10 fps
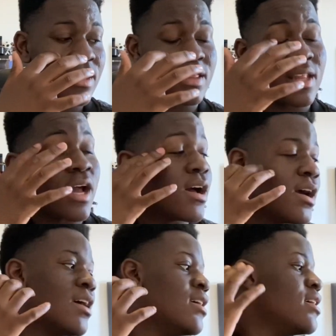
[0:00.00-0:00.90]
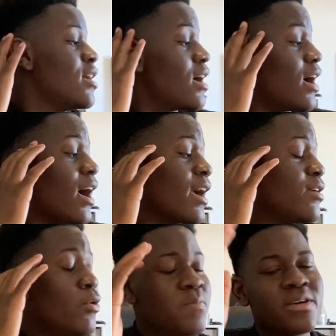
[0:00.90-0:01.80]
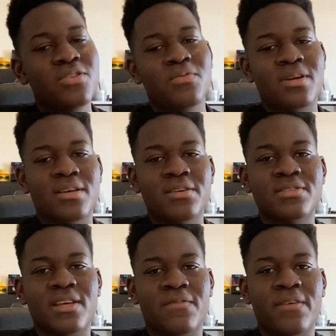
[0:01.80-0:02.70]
Nah, I hope that no one out there is like